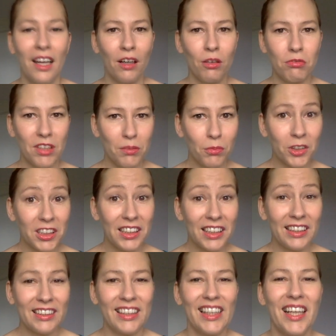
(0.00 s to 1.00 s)
One more
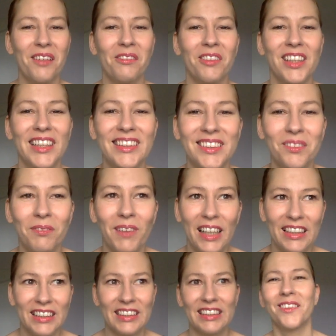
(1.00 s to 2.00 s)
thing that I wanted to
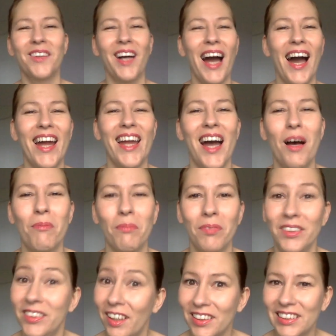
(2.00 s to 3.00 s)
mention: I am
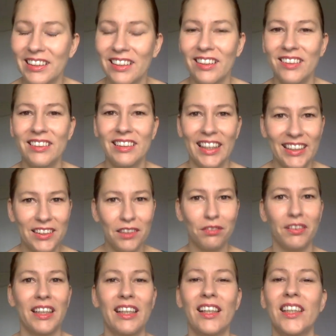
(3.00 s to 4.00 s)
not a native
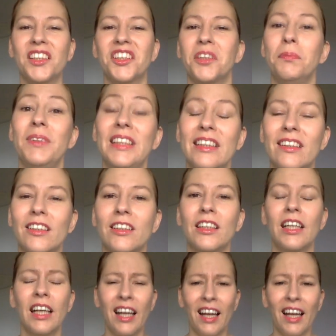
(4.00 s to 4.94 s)
English speaker,